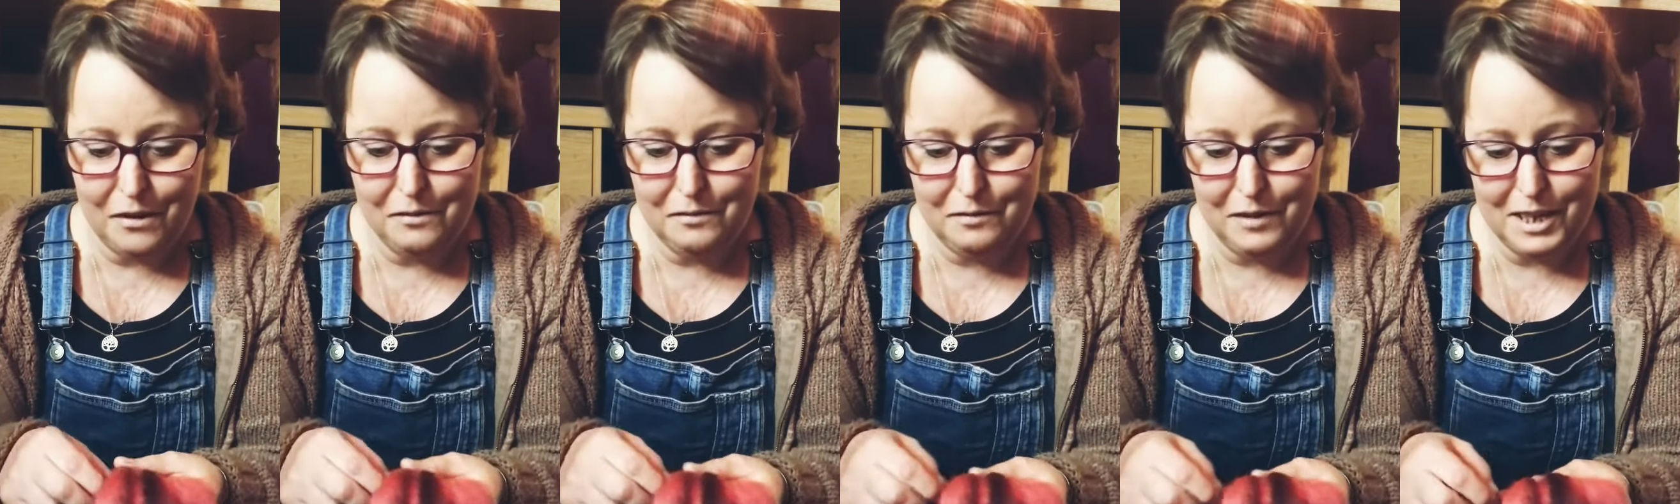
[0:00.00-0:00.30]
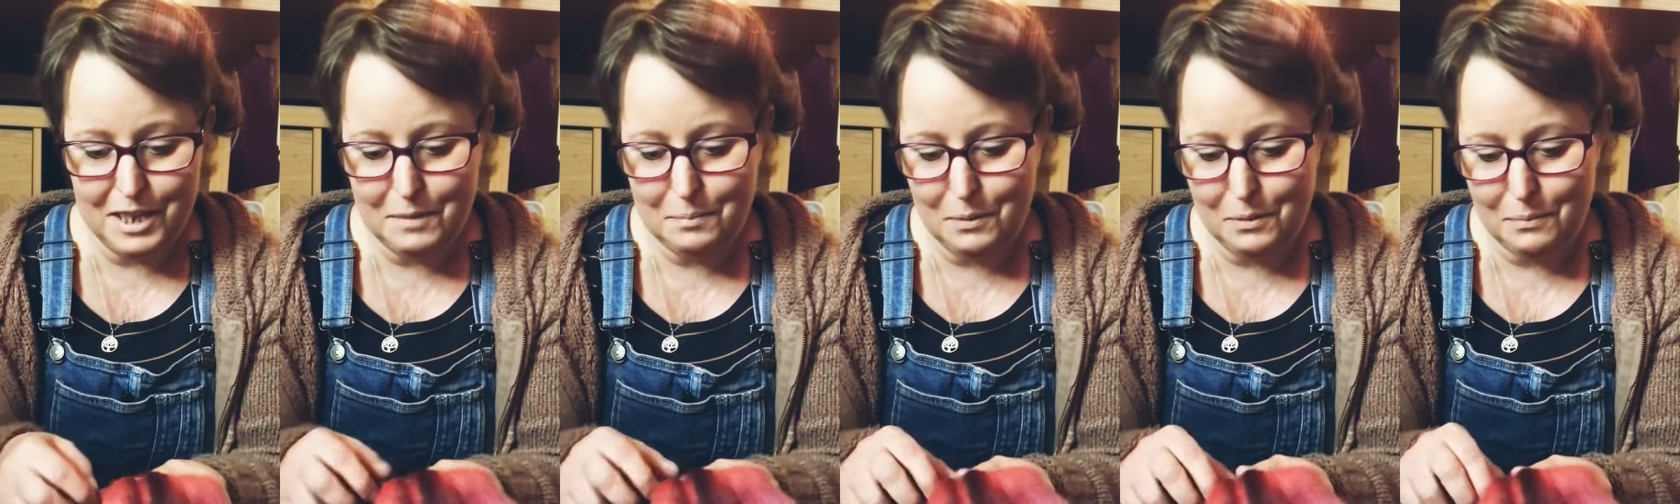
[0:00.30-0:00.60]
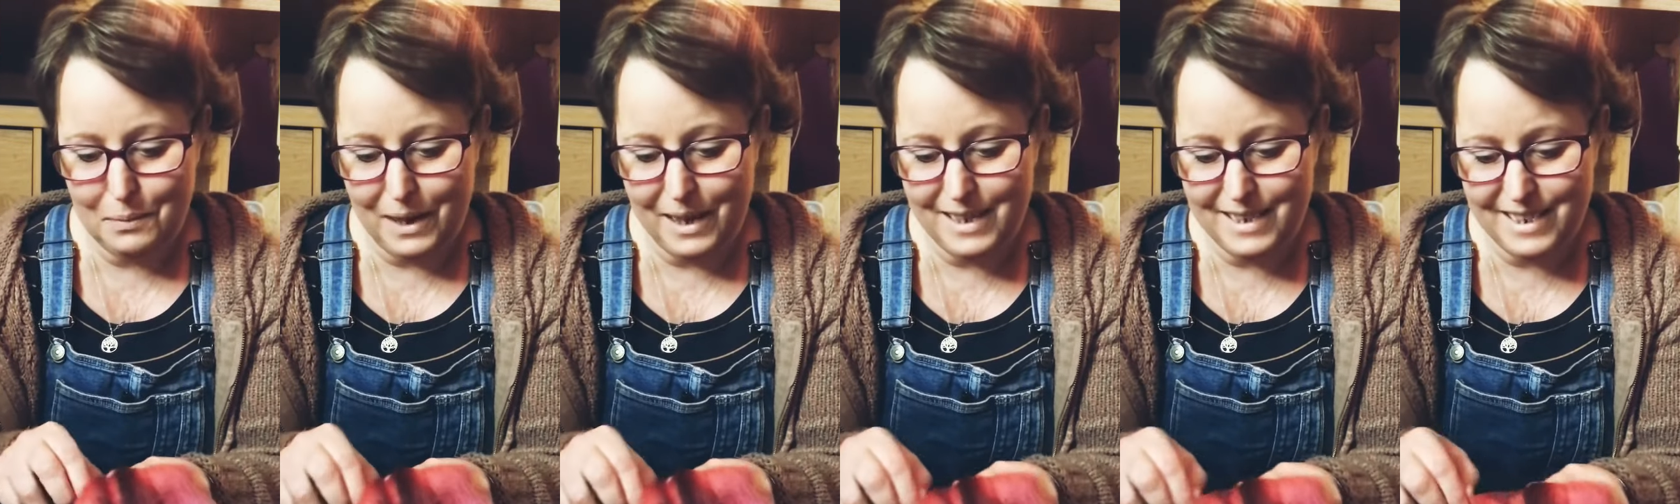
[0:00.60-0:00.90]
Facebook
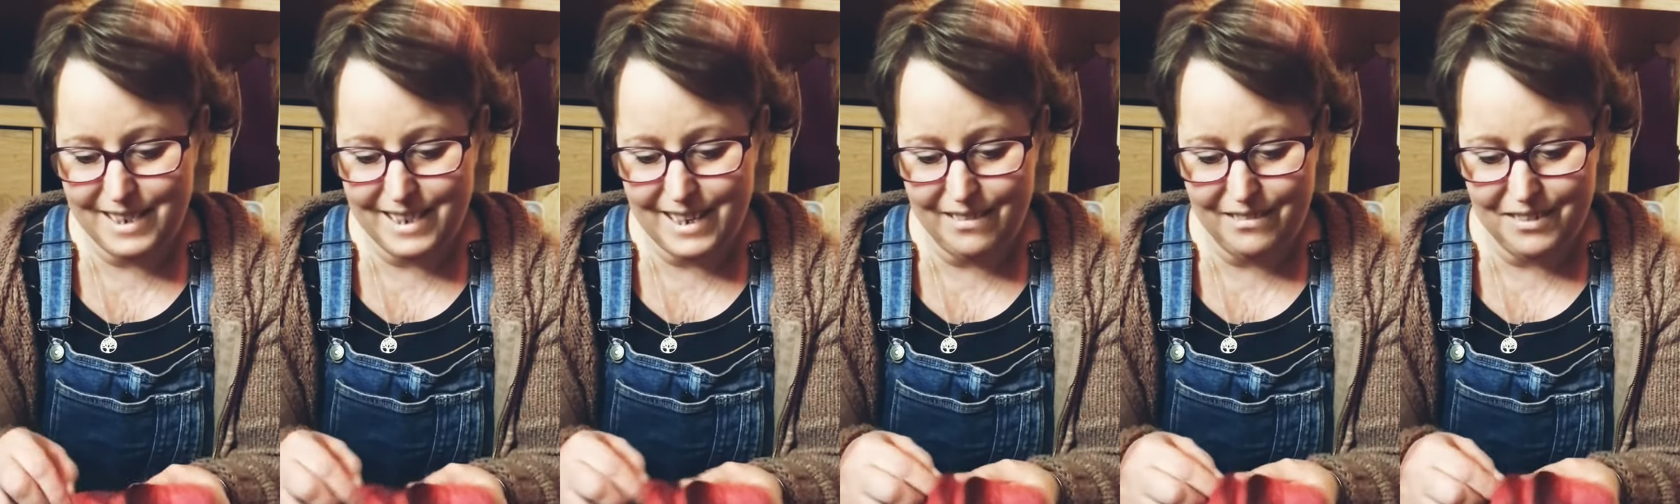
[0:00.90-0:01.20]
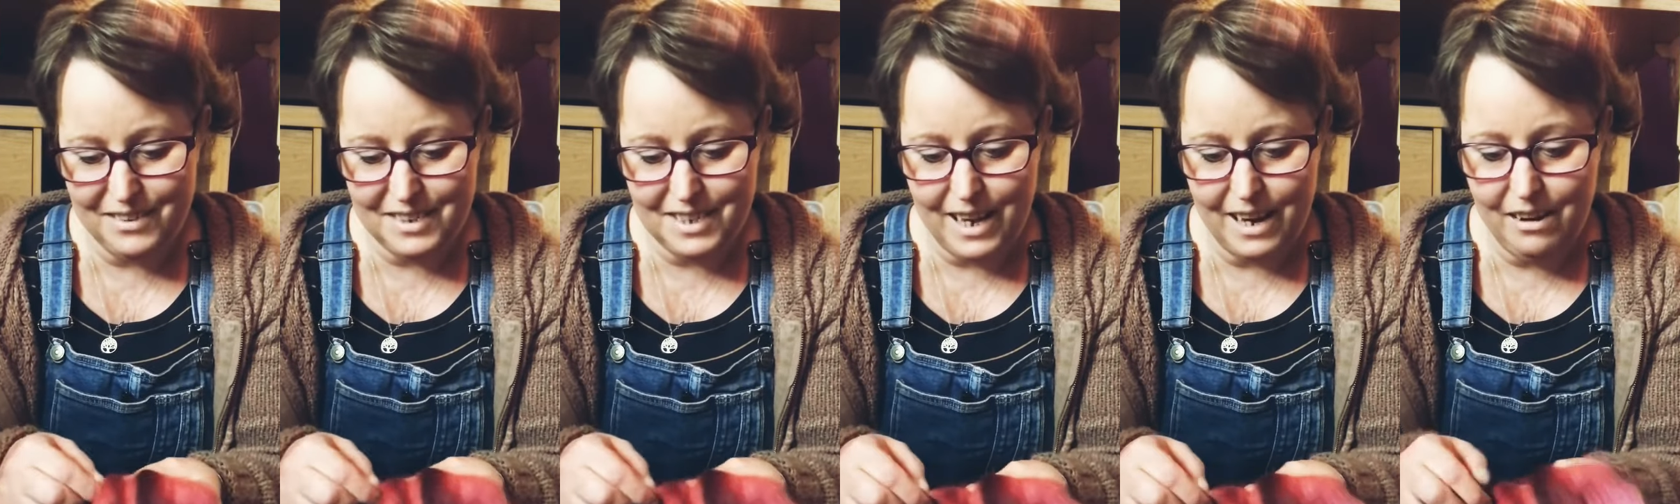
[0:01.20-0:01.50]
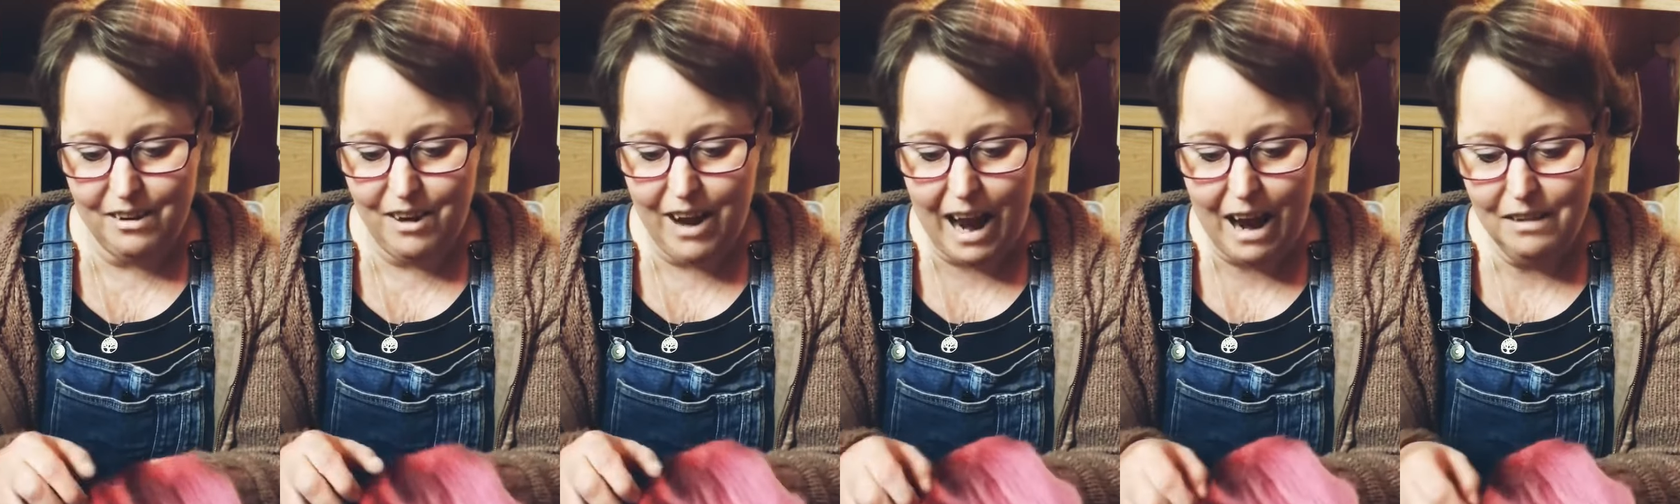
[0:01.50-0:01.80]
pages, everyone's like,
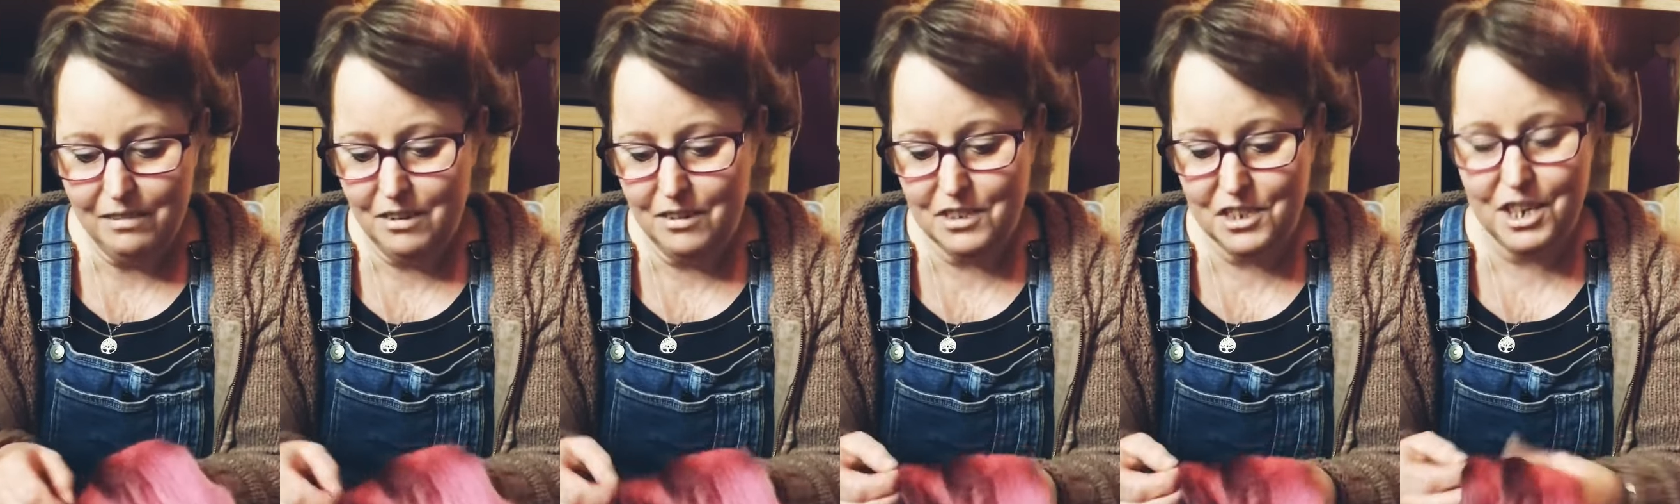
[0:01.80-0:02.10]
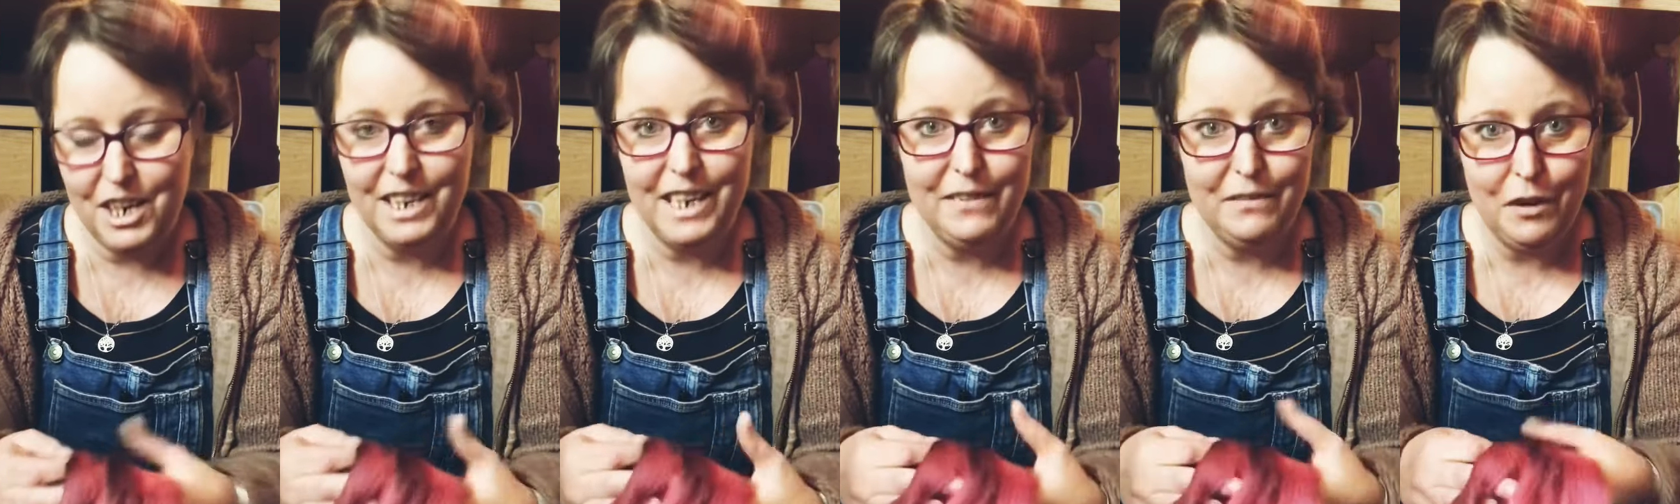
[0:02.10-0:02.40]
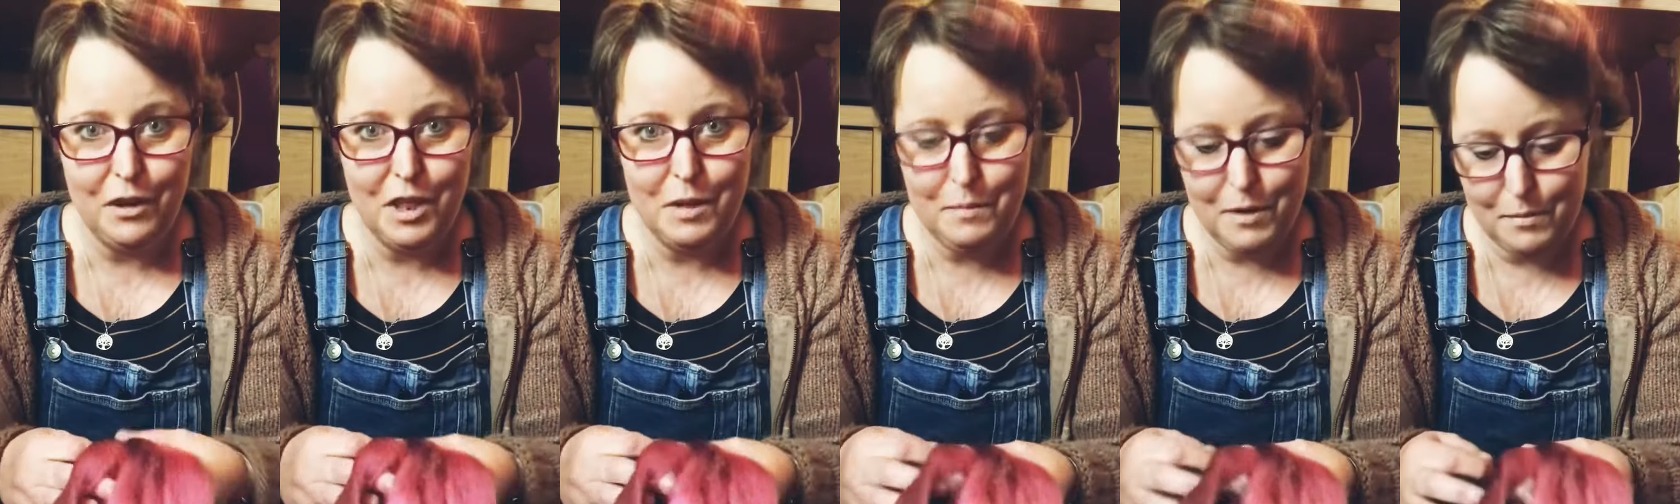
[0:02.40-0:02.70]
oh, how long shall I leave it
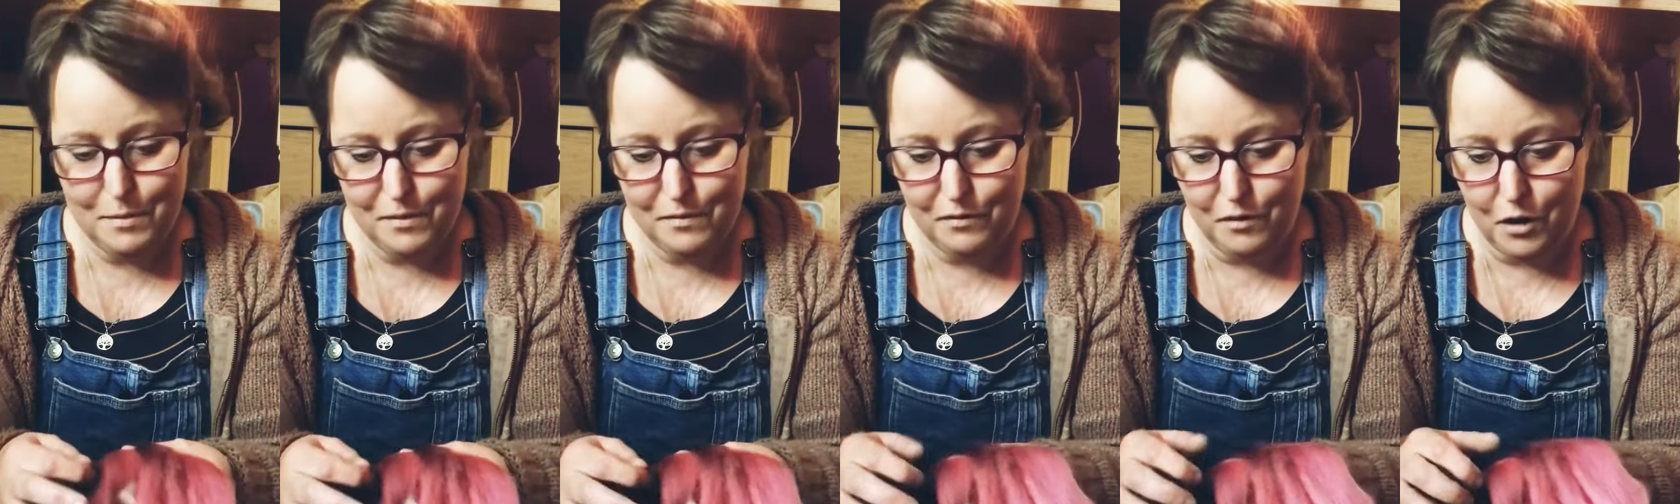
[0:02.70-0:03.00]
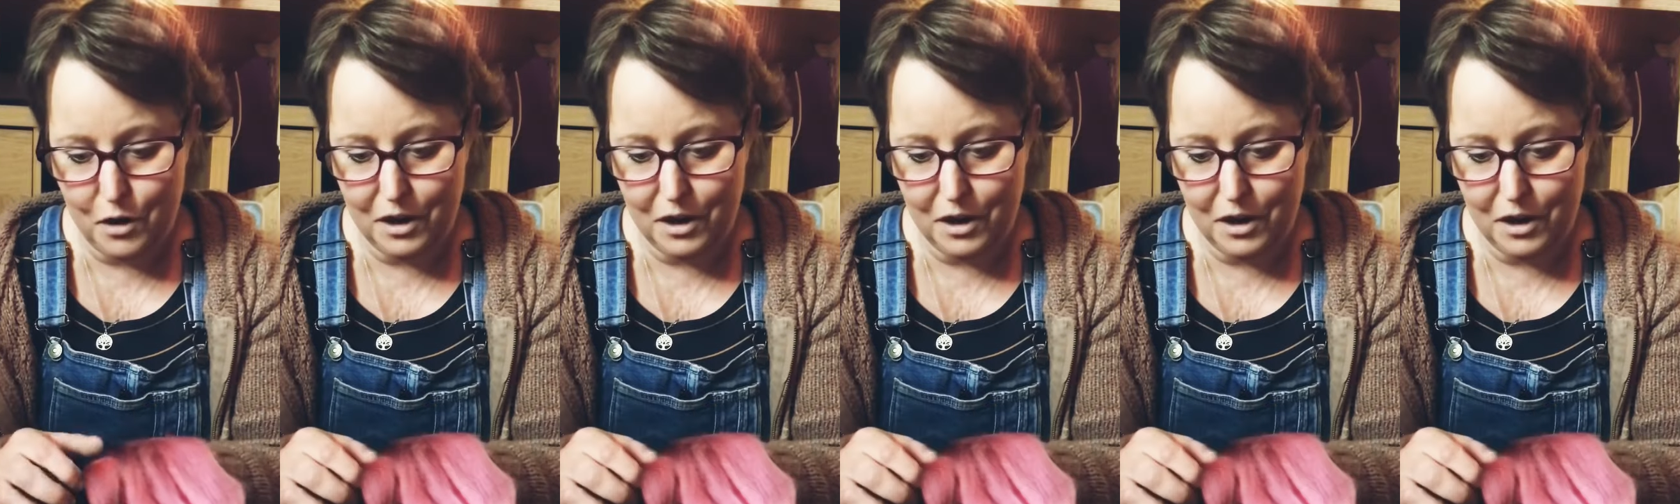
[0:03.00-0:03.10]
on the bobbin for?